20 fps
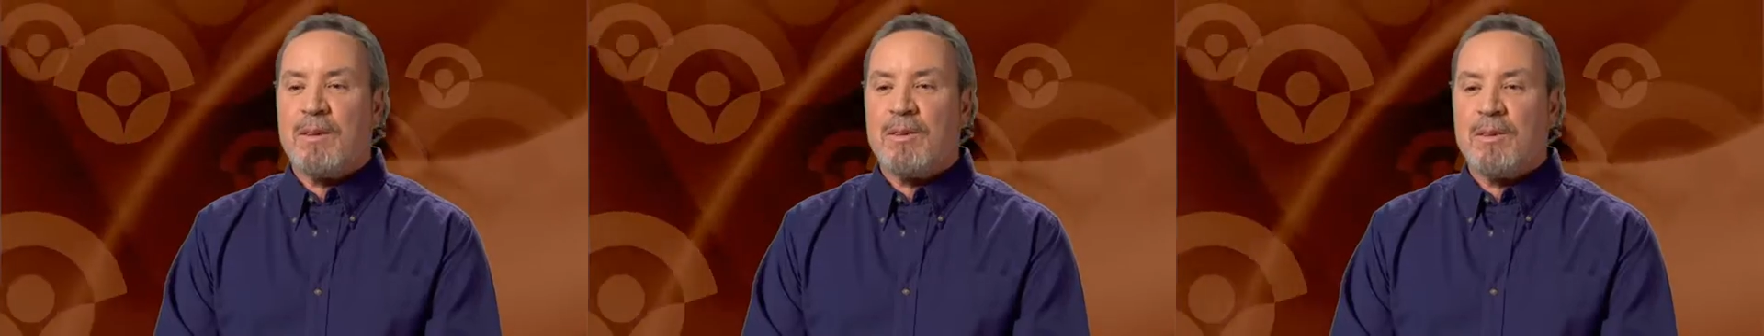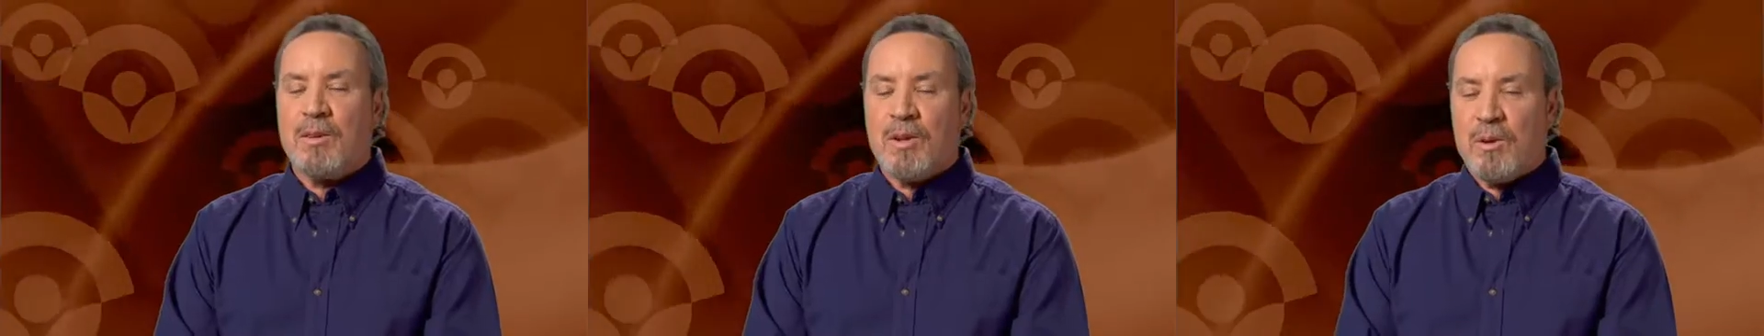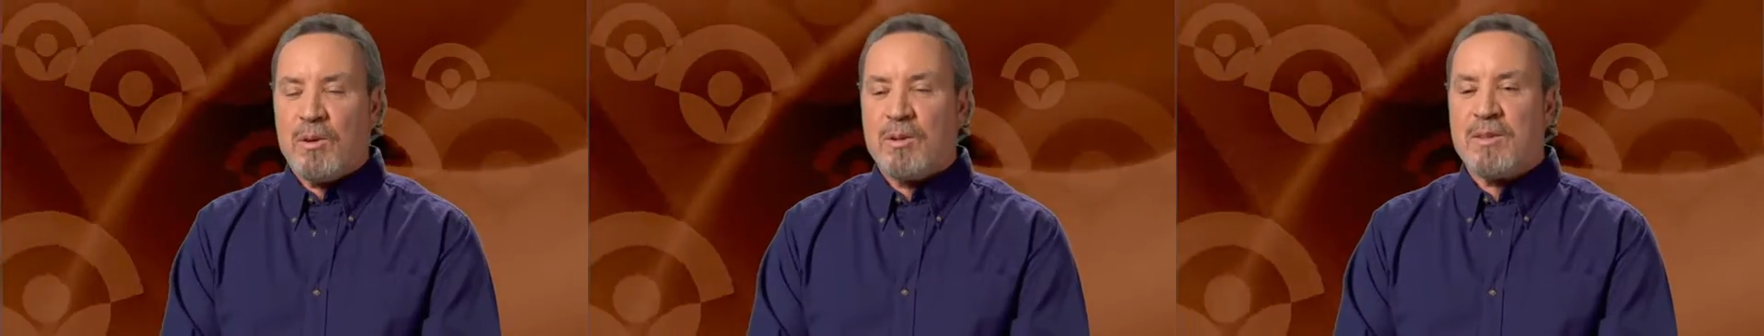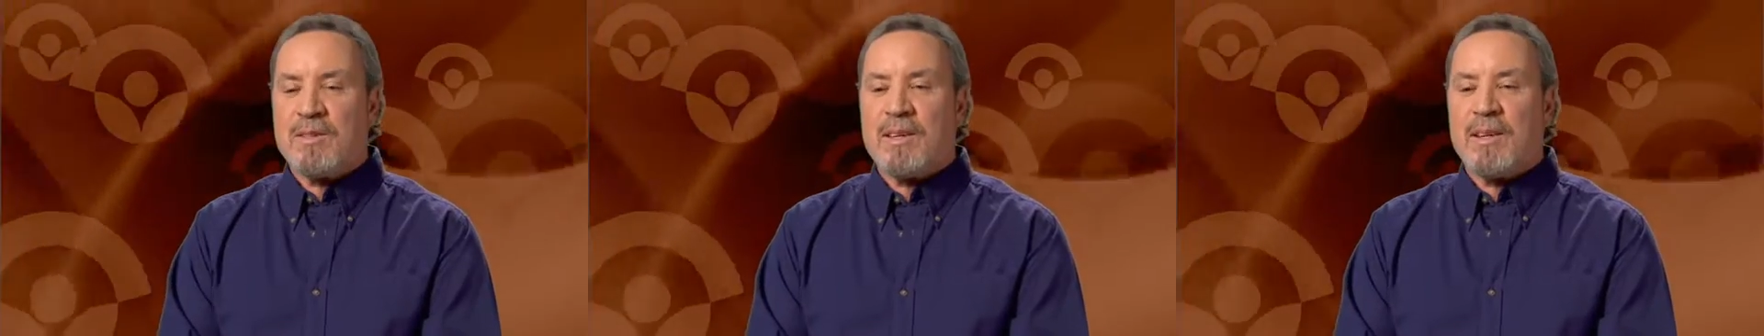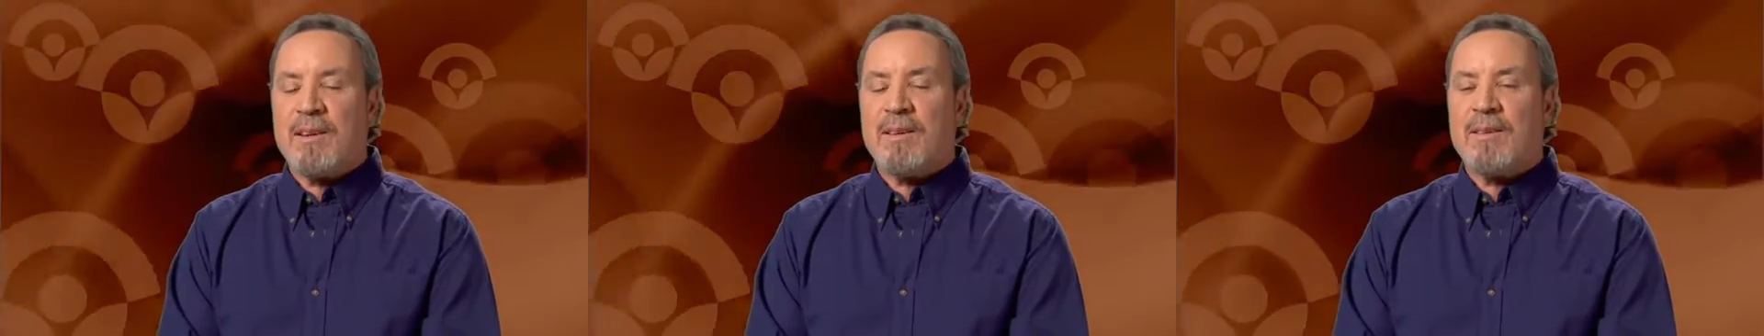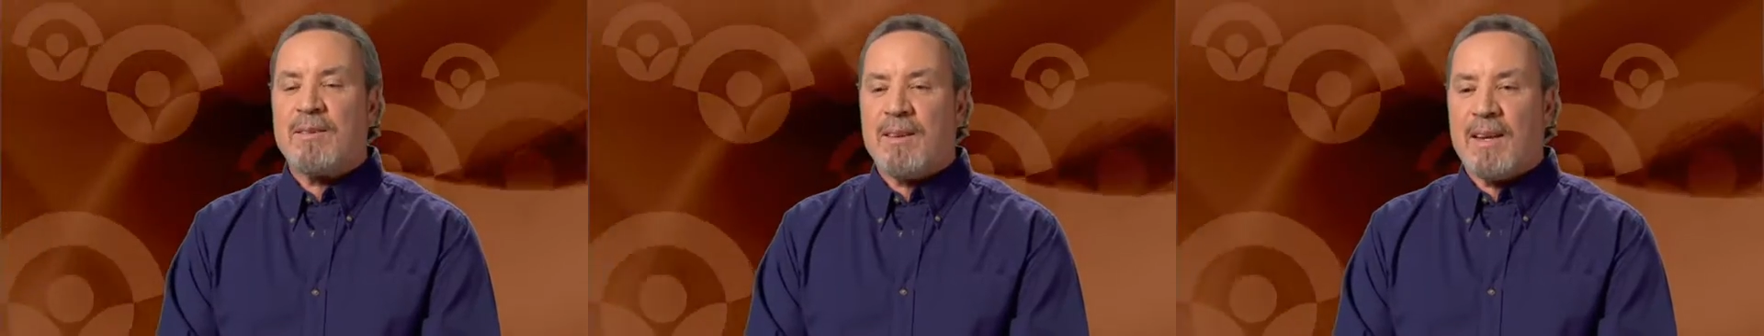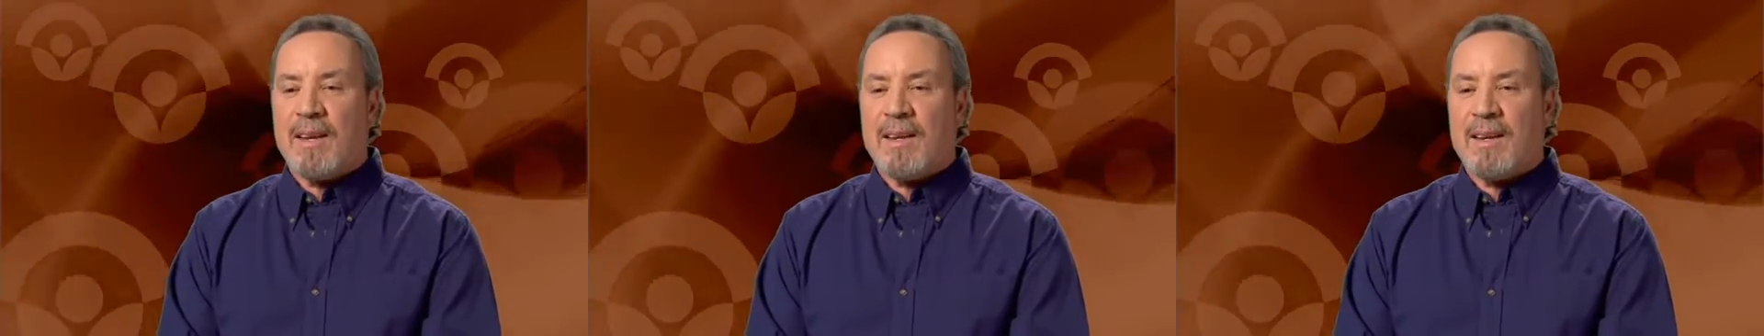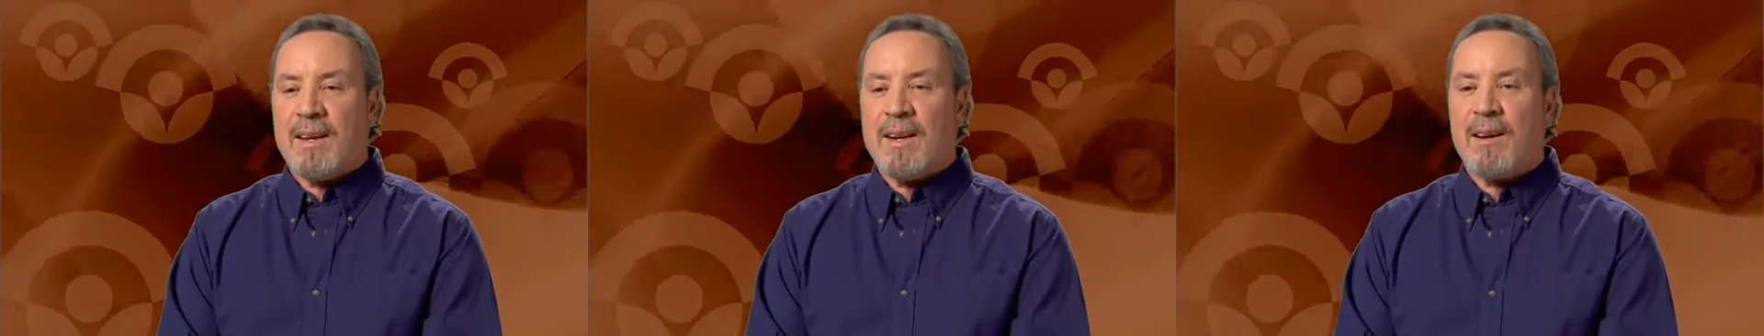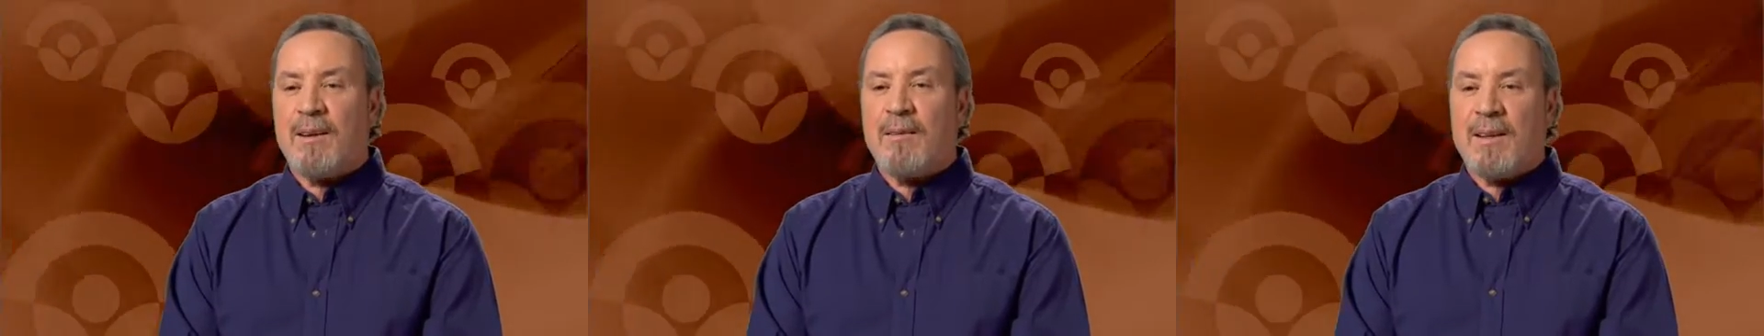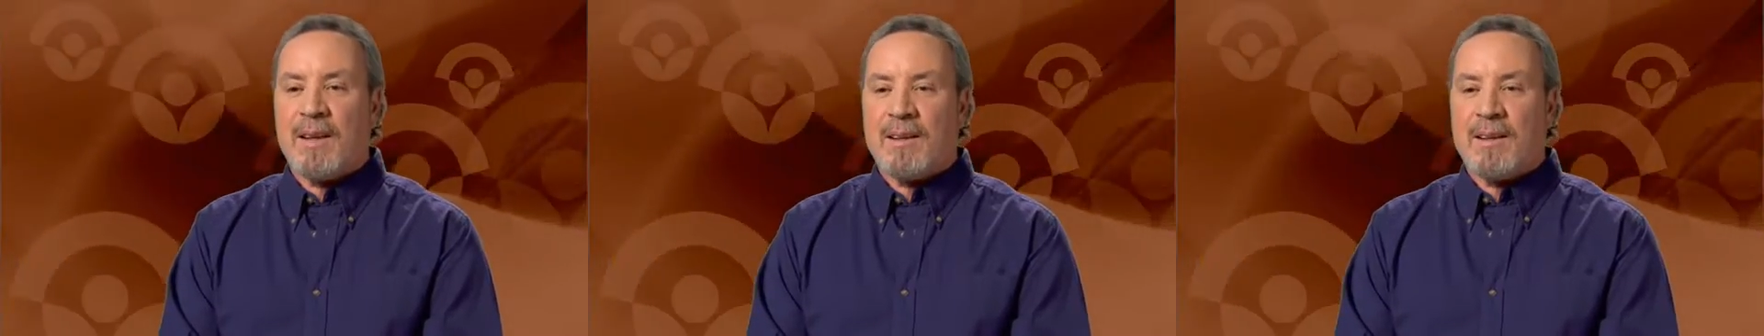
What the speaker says: know it's there and take care of